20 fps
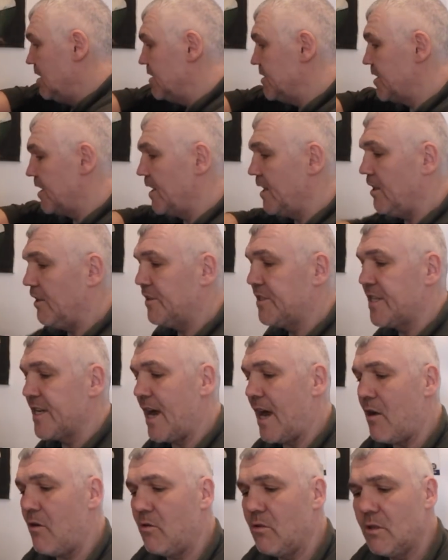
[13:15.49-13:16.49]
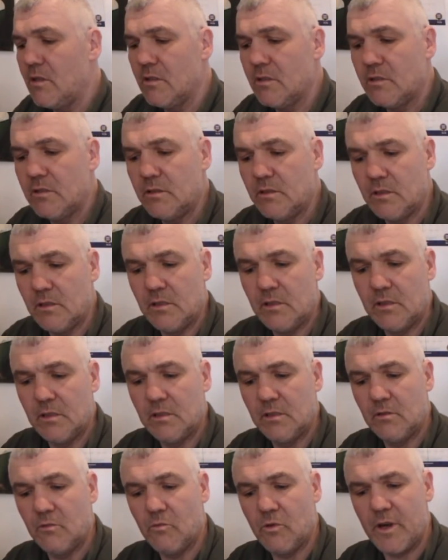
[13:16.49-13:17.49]
There's a little towel,
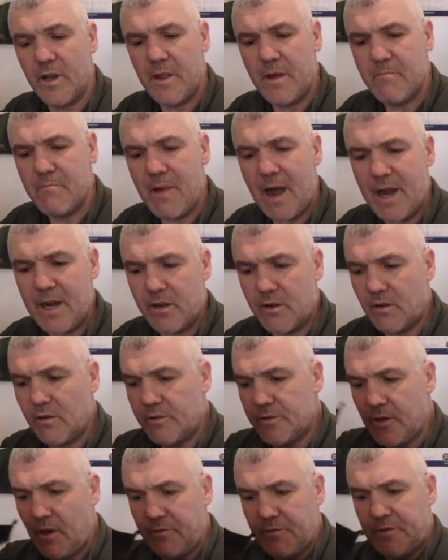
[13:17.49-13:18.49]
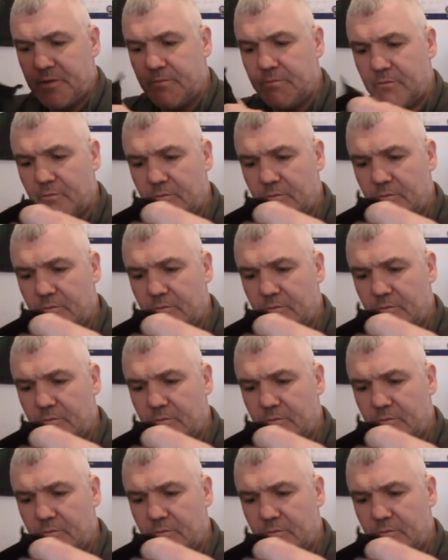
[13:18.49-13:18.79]
one of them microcloth